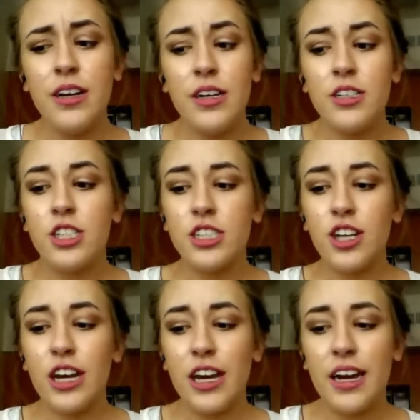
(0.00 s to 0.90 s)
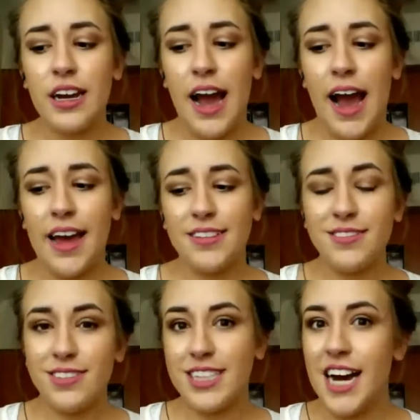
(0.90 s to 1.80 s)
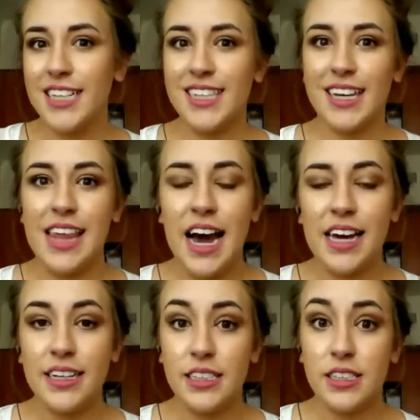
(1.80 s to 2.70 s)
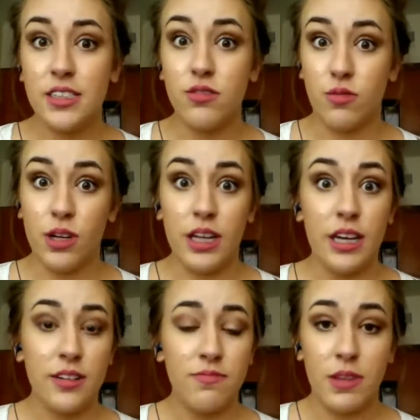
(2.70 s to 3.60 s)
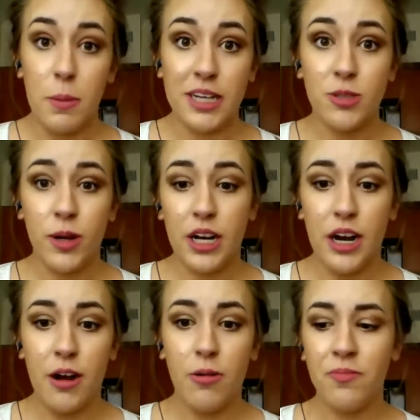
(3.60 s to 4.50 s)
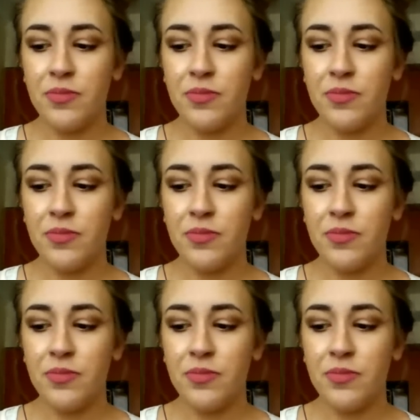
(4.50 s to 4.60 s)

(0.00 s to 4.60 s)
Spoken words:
just looking at signs like that is really the best way to know.